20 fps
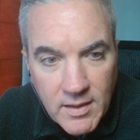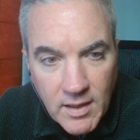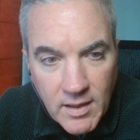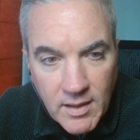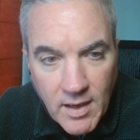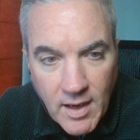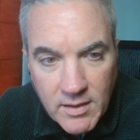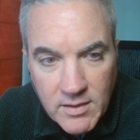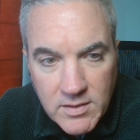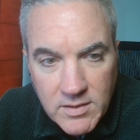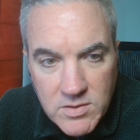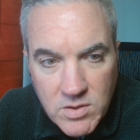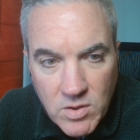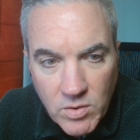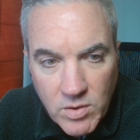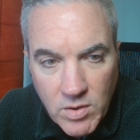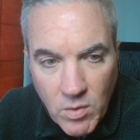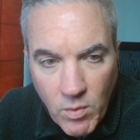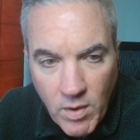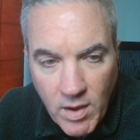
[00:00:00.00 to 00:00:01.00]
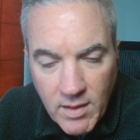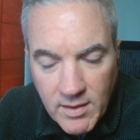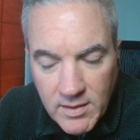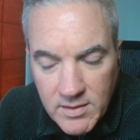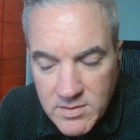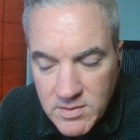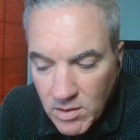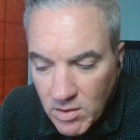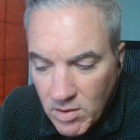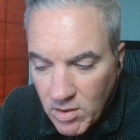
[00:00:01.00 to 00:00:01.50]
a non-custodial wallet
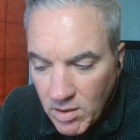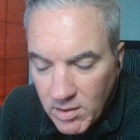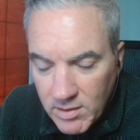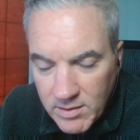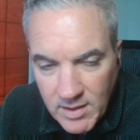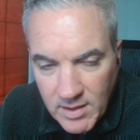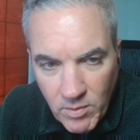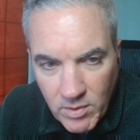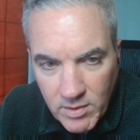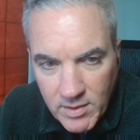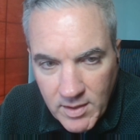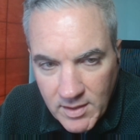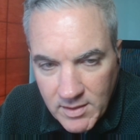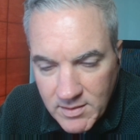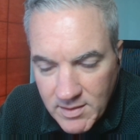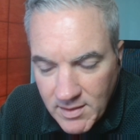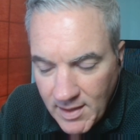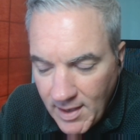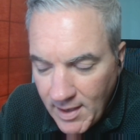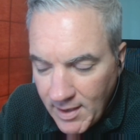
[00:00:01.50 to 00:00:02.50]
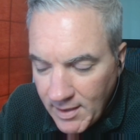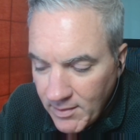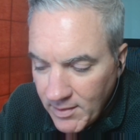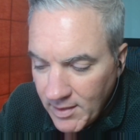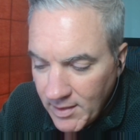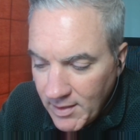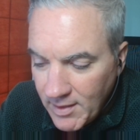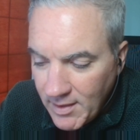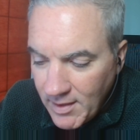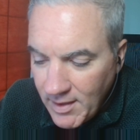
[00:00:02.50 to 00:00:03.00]
as they're called, and I won't get into that,
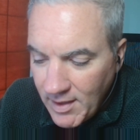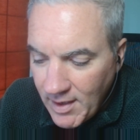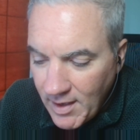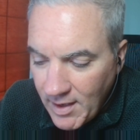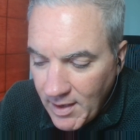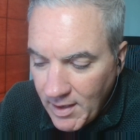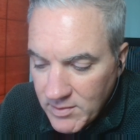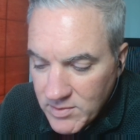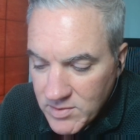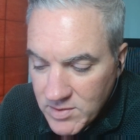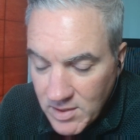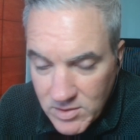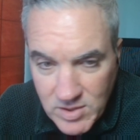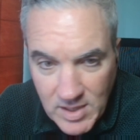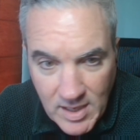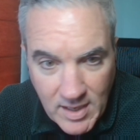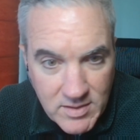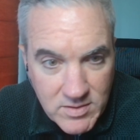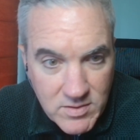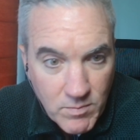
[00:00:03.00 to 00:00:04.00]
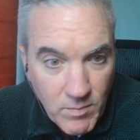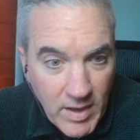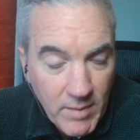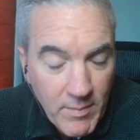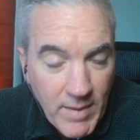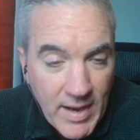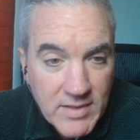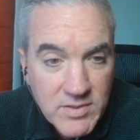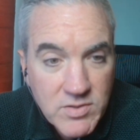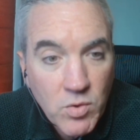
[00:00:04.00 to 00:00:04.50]
such as
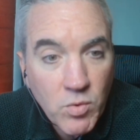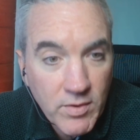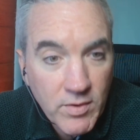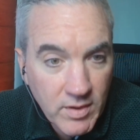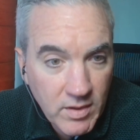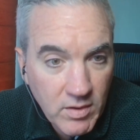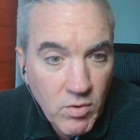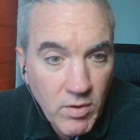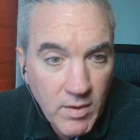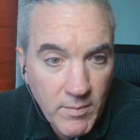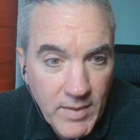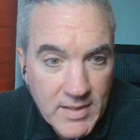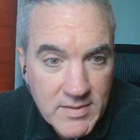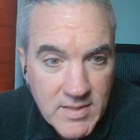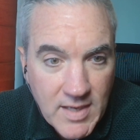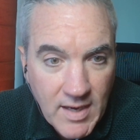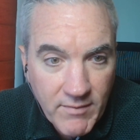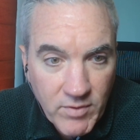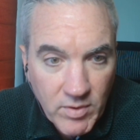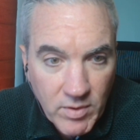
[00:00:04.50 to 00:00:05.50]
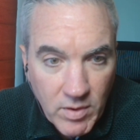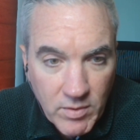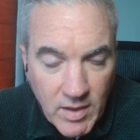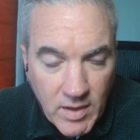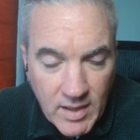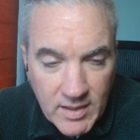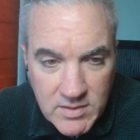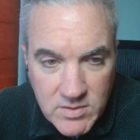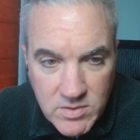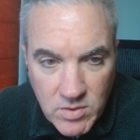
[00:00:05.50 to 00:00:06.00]
MetaMask or the Coinbase have their own
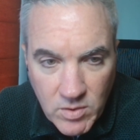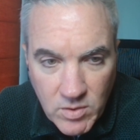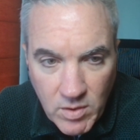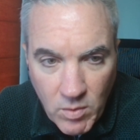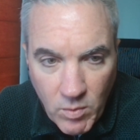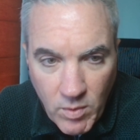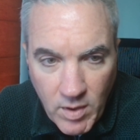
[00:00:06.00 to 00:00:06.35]
non-custodial